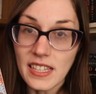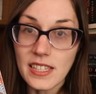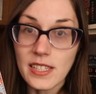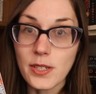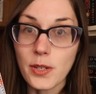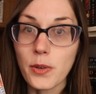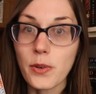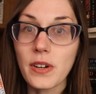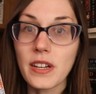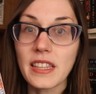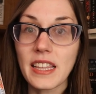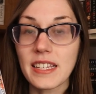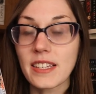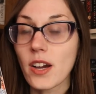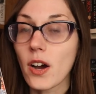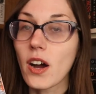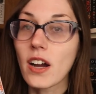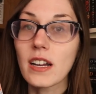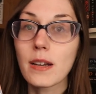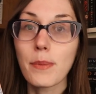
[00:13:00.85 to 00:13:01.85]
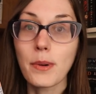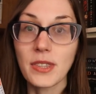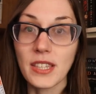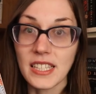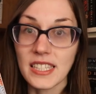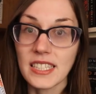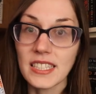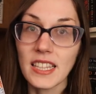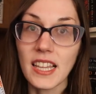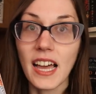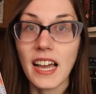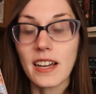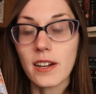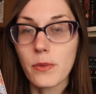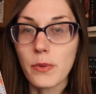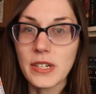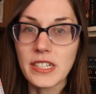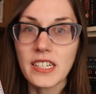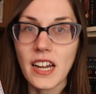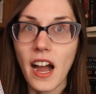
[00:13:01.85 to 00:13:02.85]
the story, they talk about the
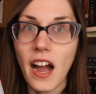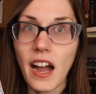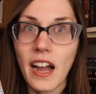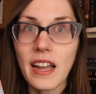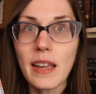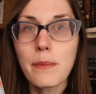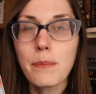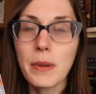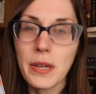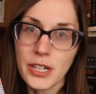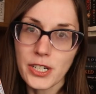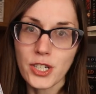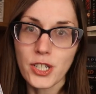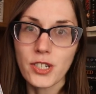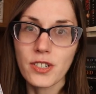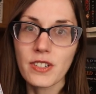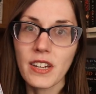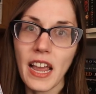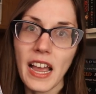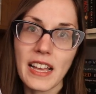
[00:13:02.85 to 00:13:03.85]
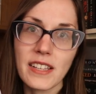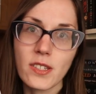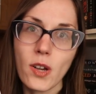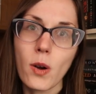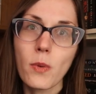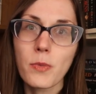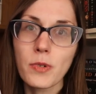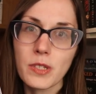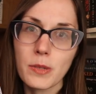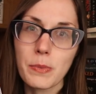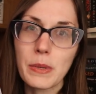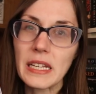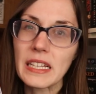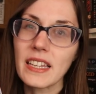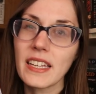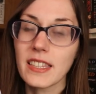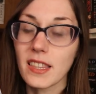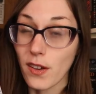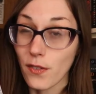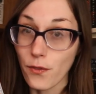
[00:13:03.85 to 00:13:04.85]
Slack, which I pictured as almost being
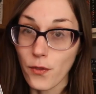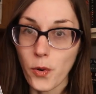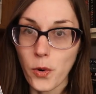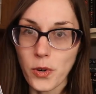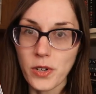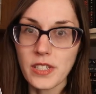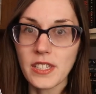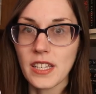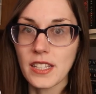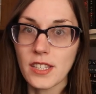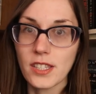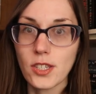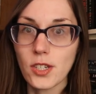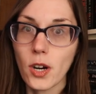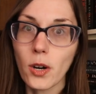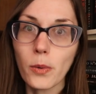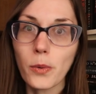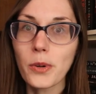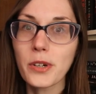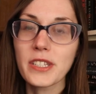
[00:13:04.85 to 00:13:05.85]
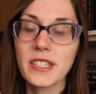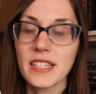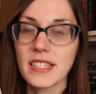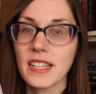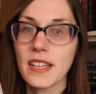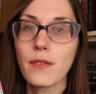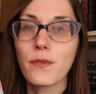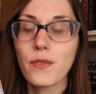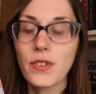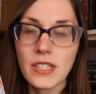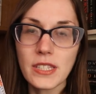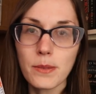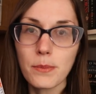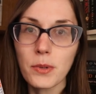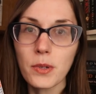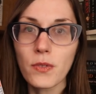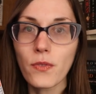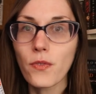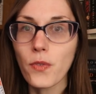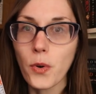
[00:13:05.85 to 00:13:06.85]
like the Force in Star Wars, this
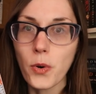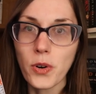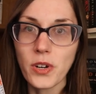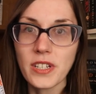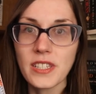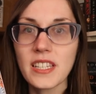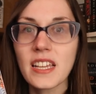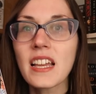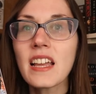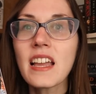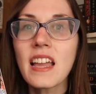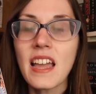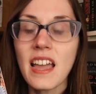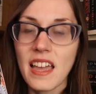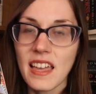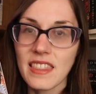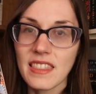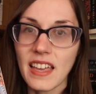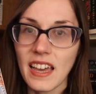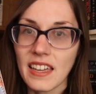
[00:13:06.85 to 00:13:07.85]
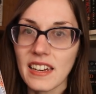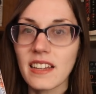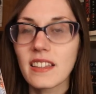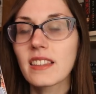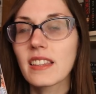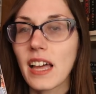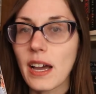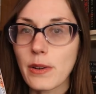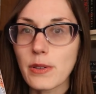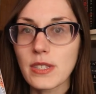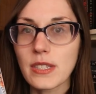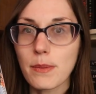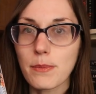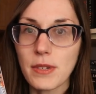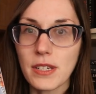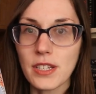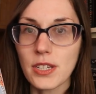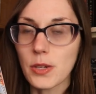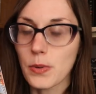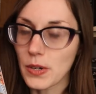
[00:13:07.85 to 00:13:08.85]
invisible force that allows them
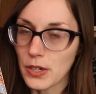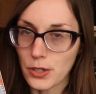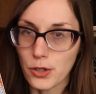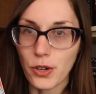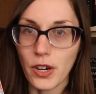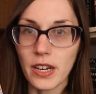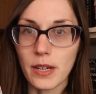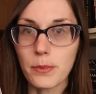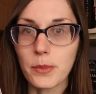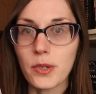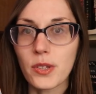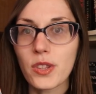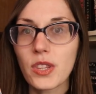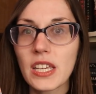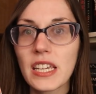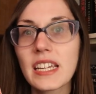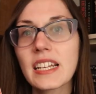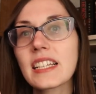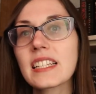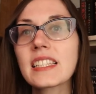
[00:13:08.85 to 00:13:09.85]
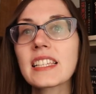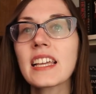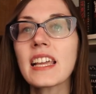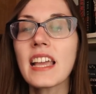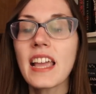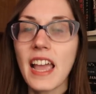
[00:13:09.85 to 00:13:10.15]
to do incredible things.